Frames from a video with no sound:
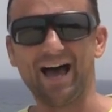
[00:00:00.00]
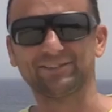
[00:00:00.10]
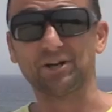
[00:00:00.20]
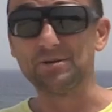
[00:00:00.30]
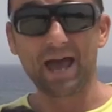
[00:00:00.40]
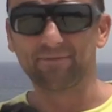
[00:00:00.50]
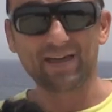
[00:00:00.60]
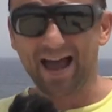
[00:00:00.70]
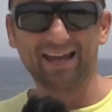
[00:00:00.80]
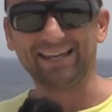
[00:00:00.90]
So yeah,
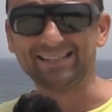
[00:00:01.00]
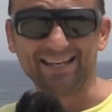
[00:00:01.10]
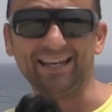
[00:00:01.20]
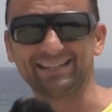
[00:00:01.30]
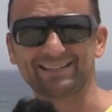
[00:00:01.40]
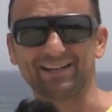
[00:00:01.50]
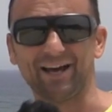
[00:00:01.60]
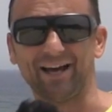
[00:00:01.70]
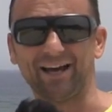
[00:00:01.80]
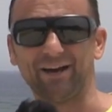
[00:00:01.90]
that is it
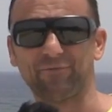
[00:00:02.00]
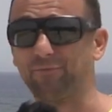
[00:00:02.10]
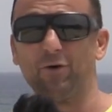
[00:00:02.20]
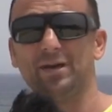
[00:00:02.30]
for